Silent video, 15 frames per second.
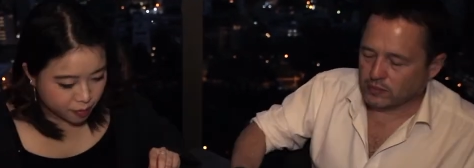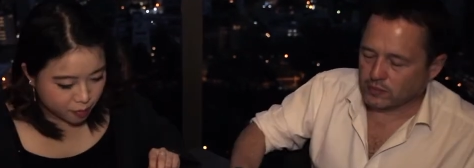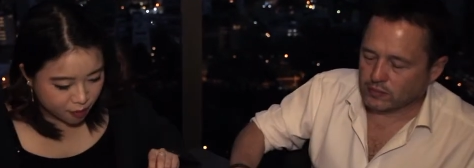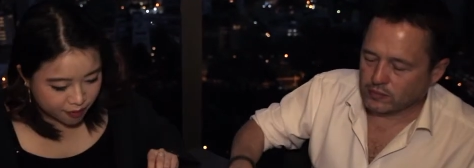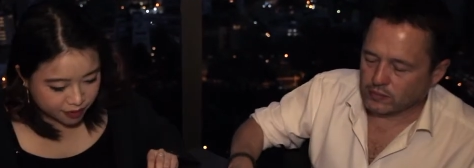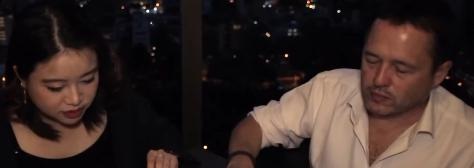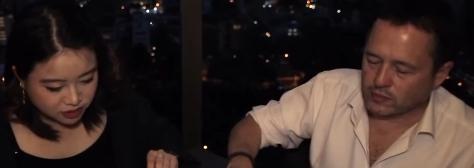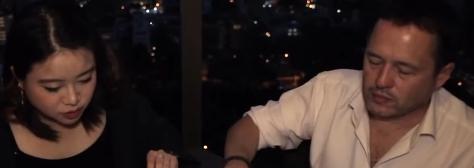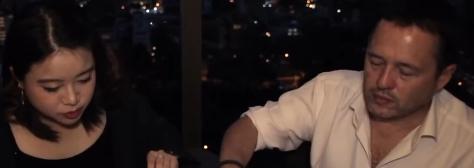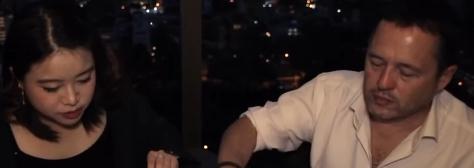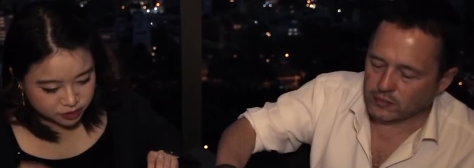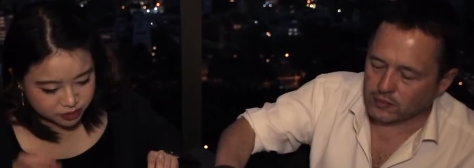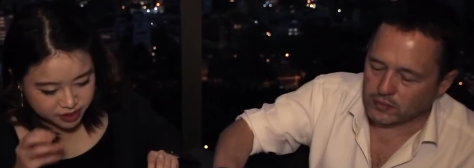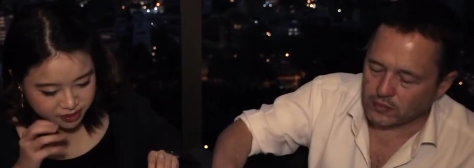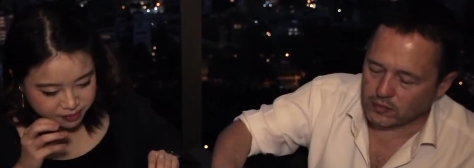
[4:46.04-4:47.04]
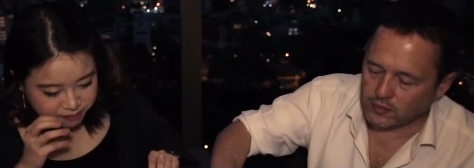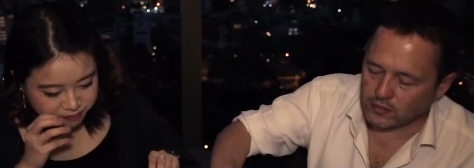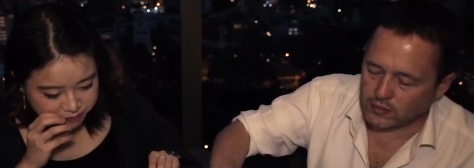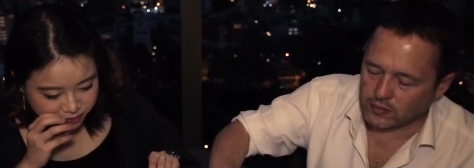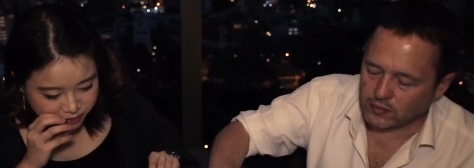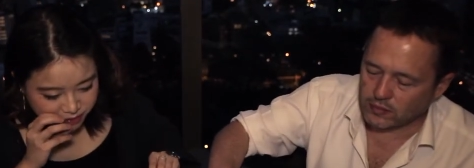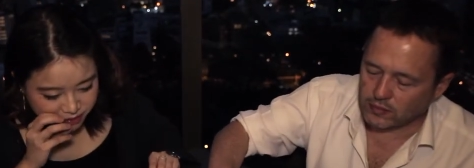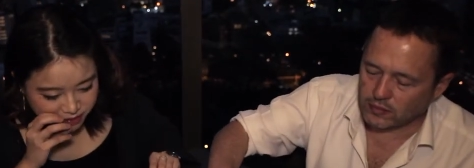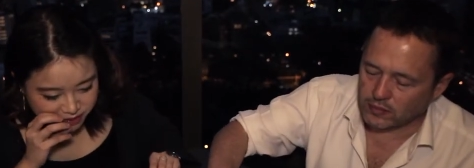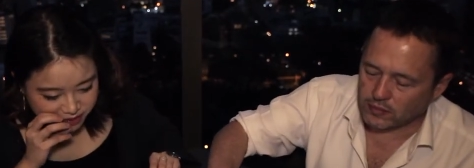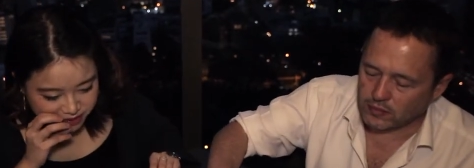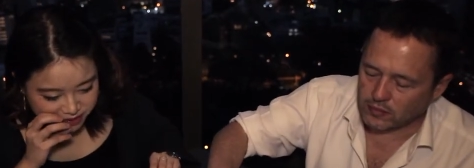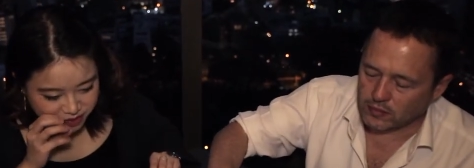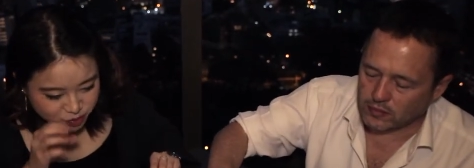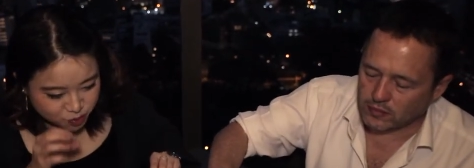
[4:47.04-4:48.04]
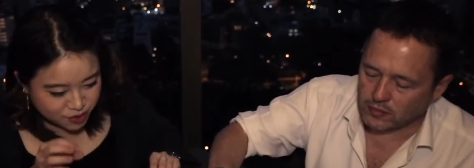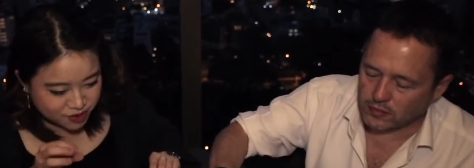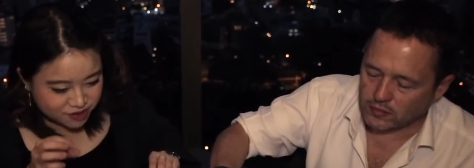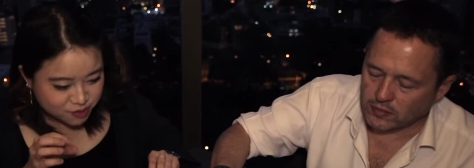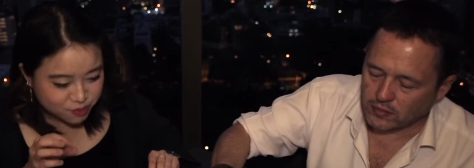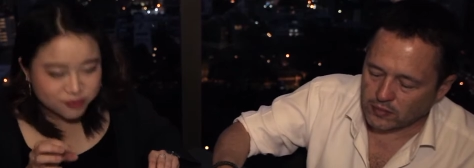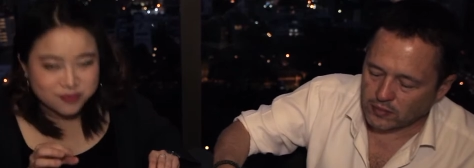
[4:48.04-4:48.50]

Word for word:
Speaker 1: Pork is very... This one is